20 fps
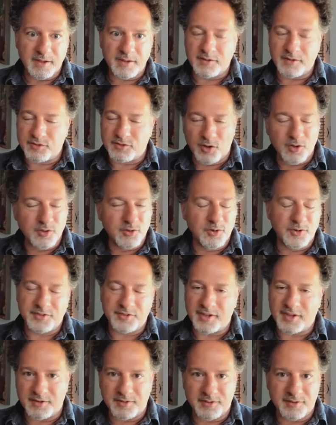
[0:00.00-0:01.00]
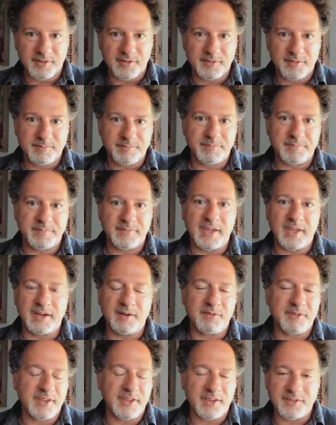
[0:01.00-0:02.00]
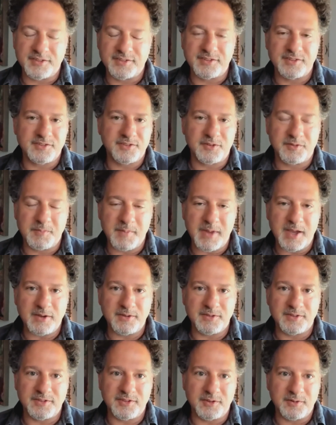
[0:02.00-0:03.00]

It's all north-south, and everything else is sort of mountains.